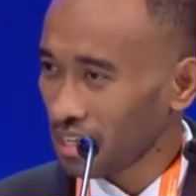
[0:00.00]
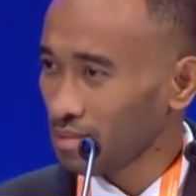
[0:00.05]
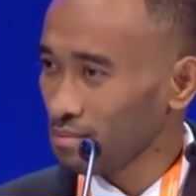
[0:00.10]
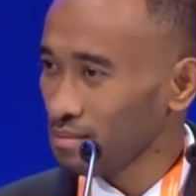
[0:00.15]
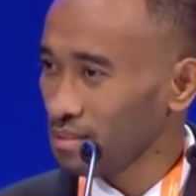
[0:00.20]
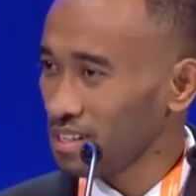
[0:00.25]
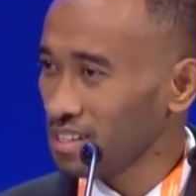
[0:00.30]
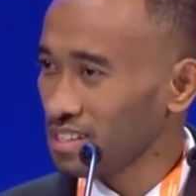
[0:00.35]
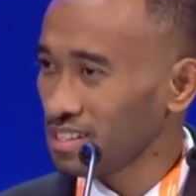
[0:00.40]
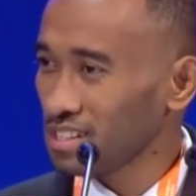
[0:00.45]

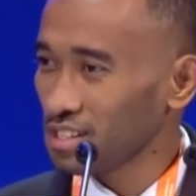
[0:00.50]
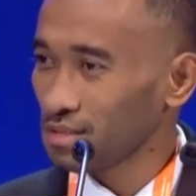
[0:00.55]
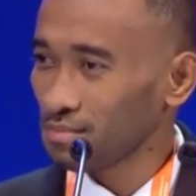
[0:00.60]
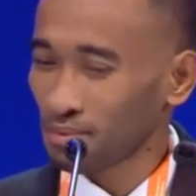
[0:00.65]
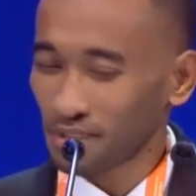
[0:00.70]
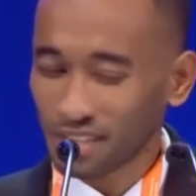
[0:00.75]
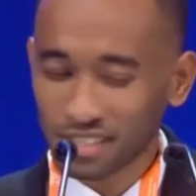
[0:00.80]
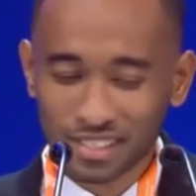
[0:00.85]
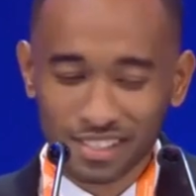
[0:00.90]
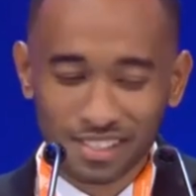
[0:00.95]
other
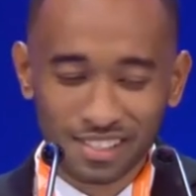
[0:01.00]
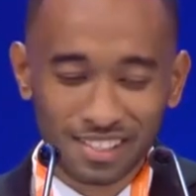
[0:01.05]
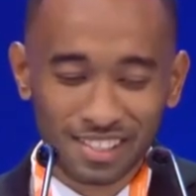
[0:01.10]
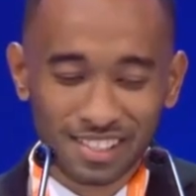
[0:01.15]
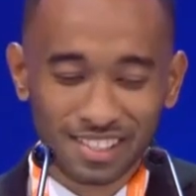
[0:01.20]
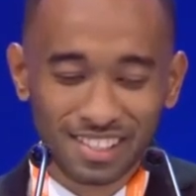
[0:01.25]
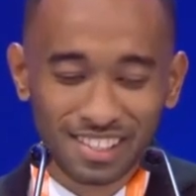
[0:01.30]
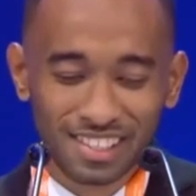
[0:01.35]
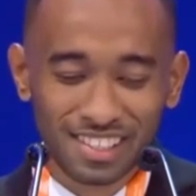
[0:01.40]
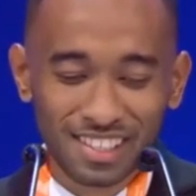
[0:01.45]
ministers
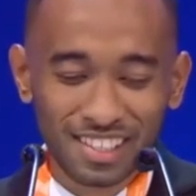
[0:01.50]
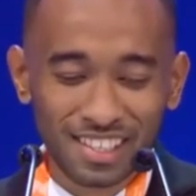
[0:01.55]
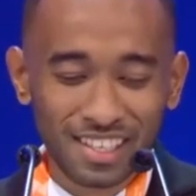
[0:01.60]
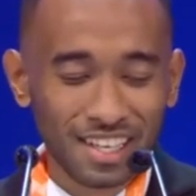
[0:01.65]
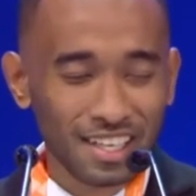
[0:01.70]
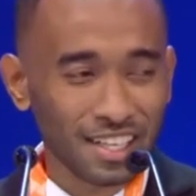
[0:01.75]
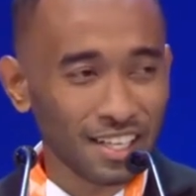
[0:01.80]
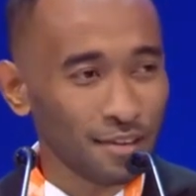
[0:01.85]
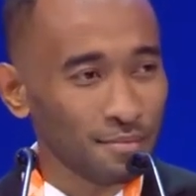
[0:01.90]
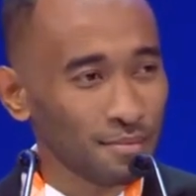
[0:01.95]
present,
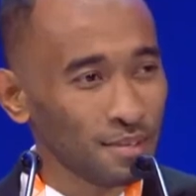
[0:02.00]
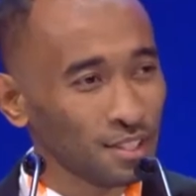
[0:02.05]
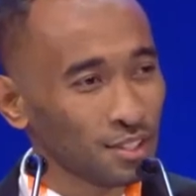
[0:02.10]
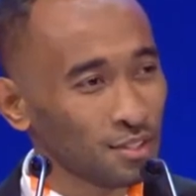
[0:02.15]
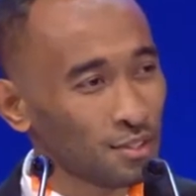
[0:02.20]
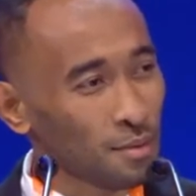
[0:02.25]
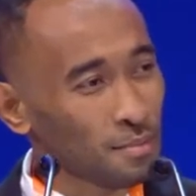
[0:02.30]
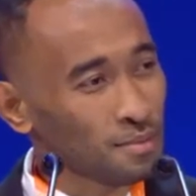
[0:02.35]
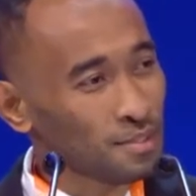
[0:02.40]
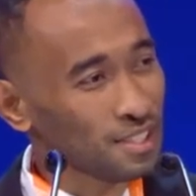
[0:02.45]

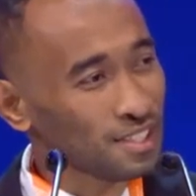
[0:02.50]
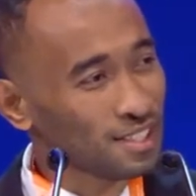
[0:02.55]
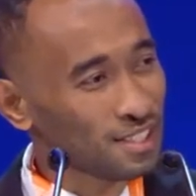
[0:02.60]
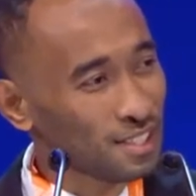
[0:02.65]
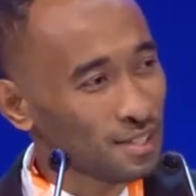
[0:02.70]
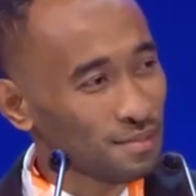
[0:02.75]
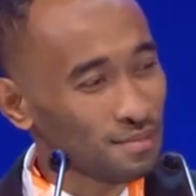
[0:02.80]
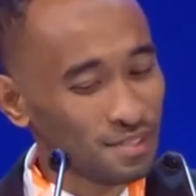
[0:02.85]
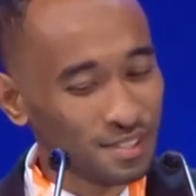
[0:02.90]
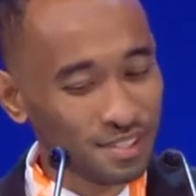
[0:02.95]
government
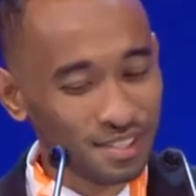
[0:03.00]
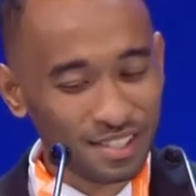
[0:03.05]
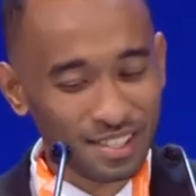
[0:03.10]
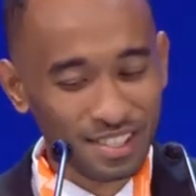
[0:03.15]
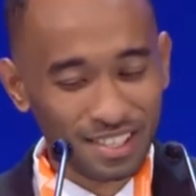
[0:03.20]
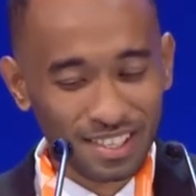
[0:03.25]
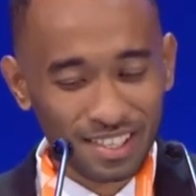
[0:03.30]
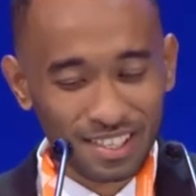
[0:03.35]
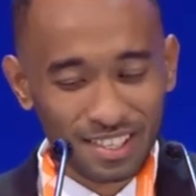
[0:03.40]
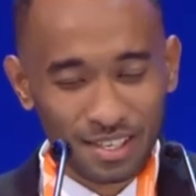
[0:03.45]
representatives
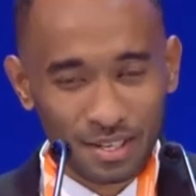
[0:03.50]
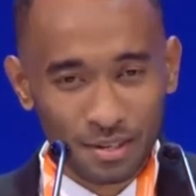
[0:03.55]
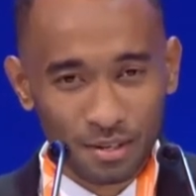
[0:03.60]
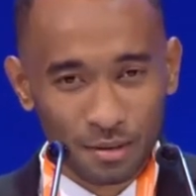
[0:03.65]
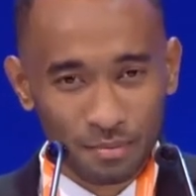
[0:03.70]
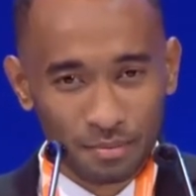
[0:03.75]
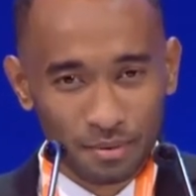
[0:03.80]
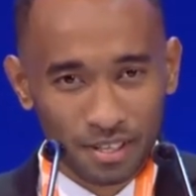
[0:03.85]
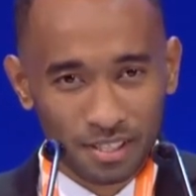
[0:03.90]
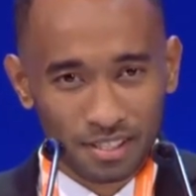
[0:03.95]

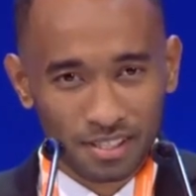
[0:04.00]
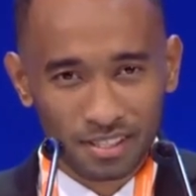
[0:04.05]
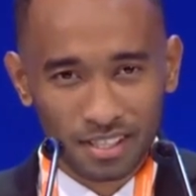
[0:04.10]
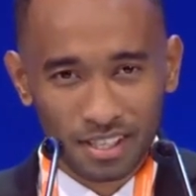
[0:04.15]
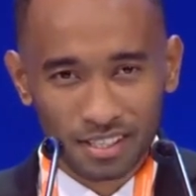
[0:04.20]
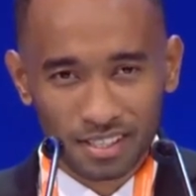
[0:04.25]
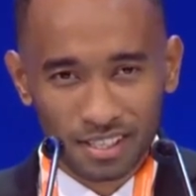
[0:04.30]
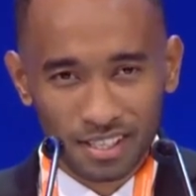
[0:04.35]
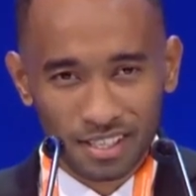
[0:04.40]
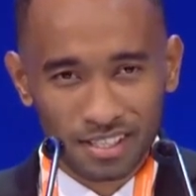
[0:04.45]
who are
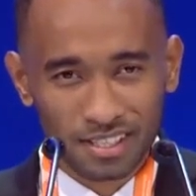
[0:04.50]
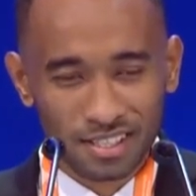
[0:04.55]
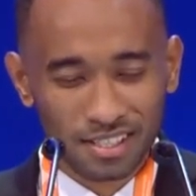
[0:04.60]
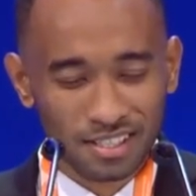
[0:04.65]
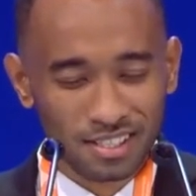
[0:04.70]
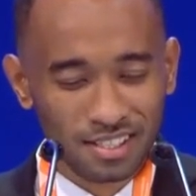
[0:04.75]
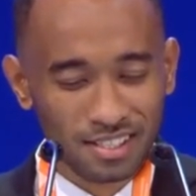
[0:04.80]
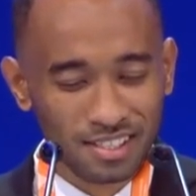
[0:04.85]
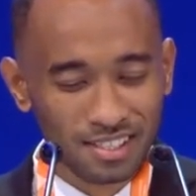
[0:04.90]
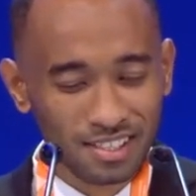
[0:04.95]
present,
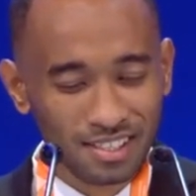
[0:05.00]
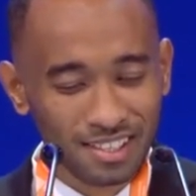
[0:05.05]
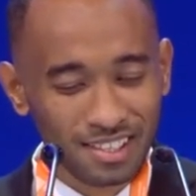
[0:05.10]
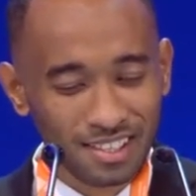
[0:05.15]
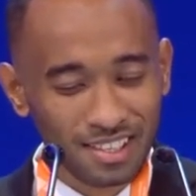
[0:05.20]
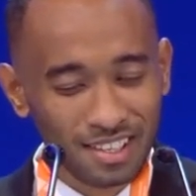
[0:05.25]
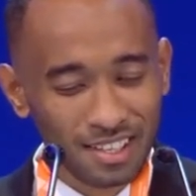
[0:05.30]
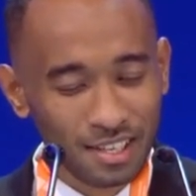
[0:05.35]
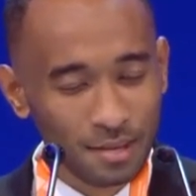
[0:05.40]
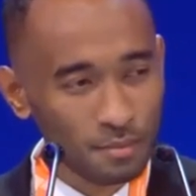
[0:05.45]
Excellencies,
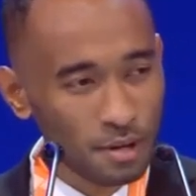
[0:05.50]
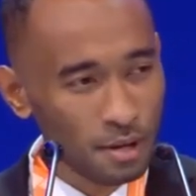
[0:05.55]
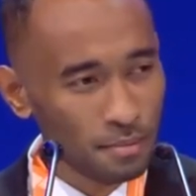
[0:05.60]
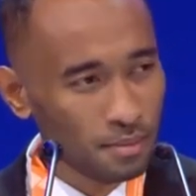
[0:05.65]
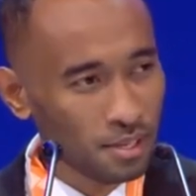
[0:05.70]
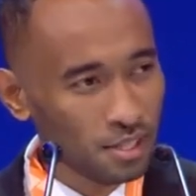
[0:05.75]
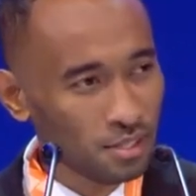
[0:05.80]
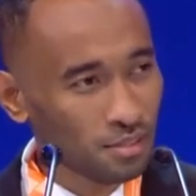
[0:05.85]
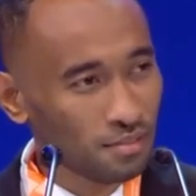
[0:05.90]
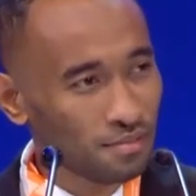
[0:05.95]

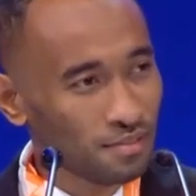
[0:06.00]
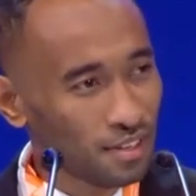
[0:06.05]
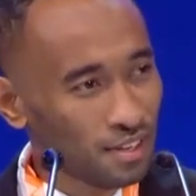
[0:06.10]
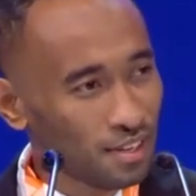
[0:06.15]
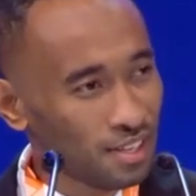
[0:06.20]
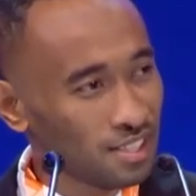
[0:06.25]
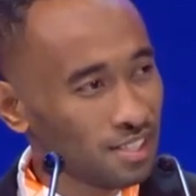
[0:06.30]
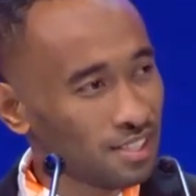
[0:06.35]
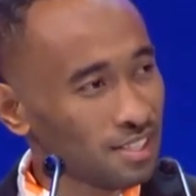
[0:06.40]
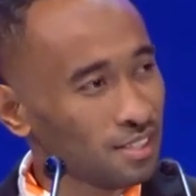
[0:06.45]
members of
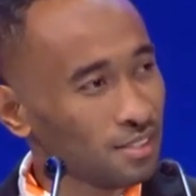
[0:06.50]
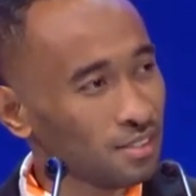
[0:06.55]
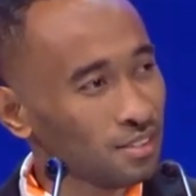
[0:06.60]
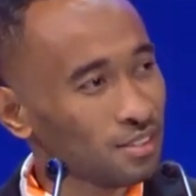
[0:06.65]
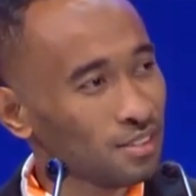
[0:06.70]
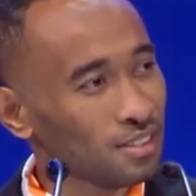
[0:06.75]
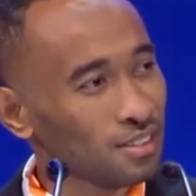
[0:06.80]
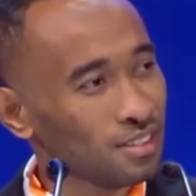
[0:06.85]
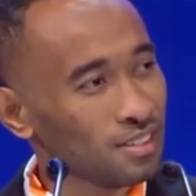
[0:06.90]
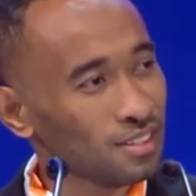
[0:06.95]
various
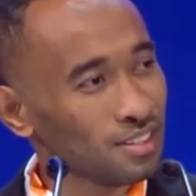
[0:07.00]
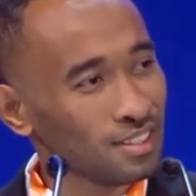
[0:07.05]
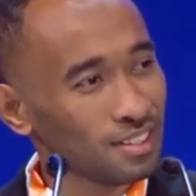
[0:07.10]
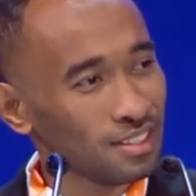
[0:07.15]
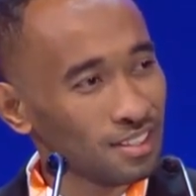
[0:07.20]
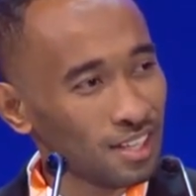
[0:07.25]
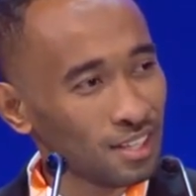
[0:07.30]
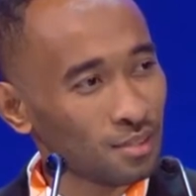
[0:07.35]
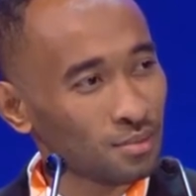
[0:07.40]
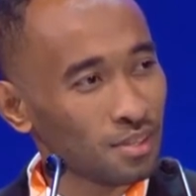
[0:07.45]
youth
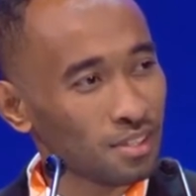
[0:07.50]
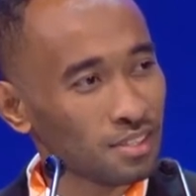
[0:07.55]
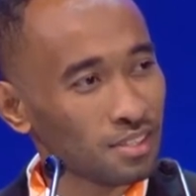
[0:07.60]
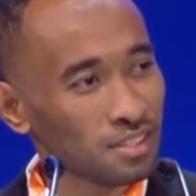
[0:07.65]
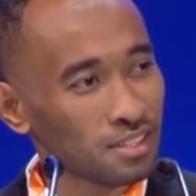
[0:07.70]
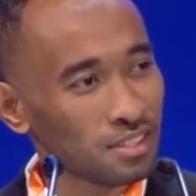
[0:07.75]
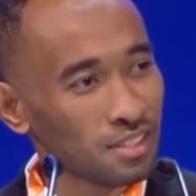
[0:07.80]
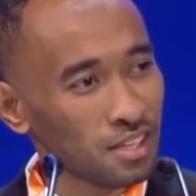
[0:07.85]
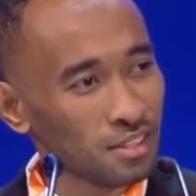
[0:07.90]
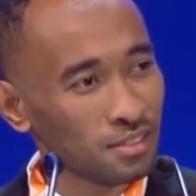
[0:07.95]

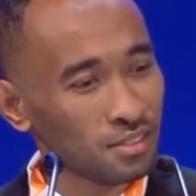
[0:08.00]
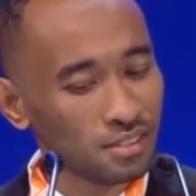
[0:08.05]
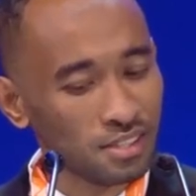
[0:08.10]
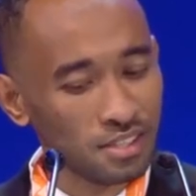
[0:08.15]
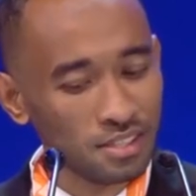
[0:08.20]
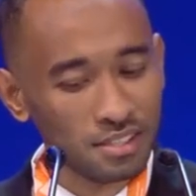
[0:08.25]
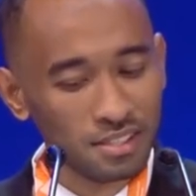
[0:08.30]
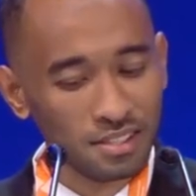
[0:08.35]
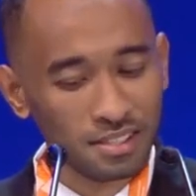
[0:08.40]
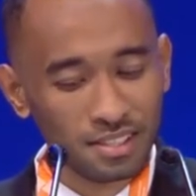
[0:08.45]
network and
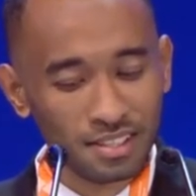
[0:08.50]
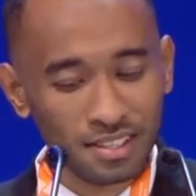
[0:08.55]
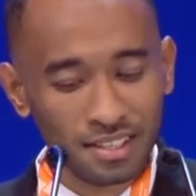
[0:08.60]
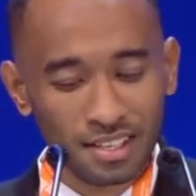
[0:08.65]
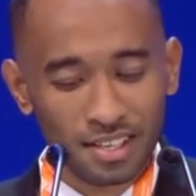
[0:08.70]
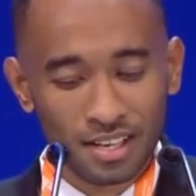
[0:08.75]
stakeholders,